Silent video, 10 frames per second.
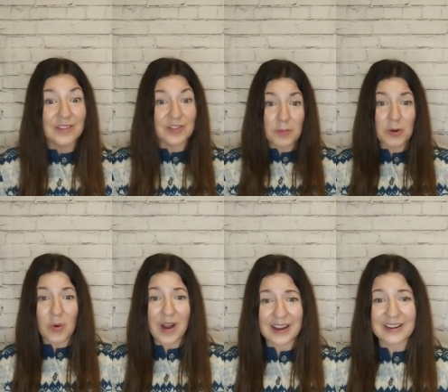Number
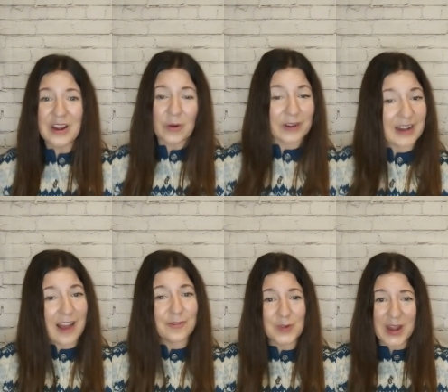one, we're going
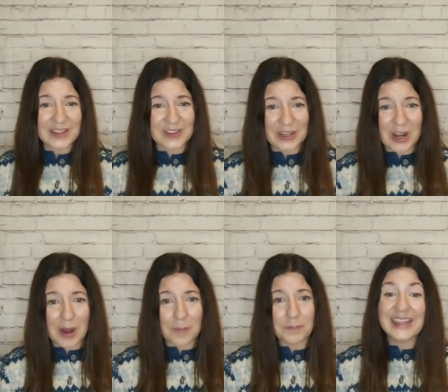to have Nathan
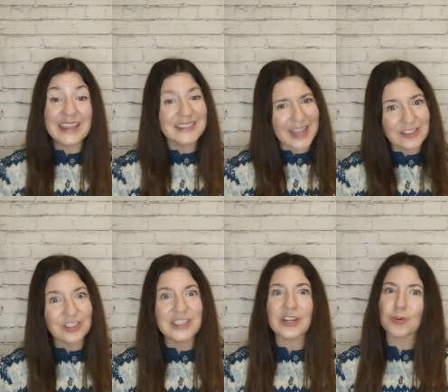up and he's
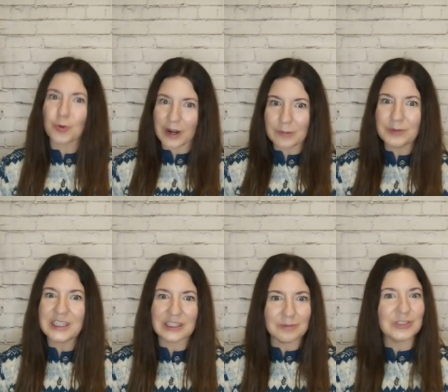actually an
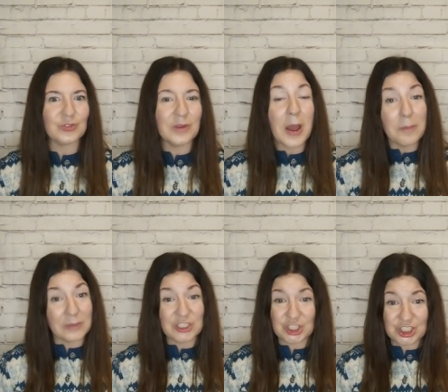incredibly good ma-
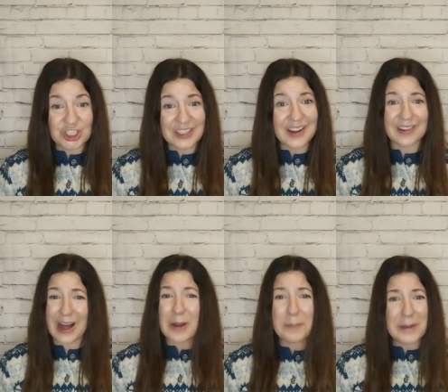magician. A
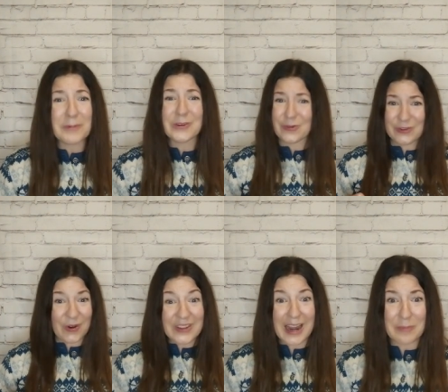lot of people don't
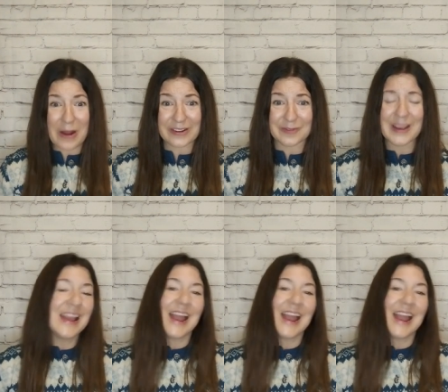know that about him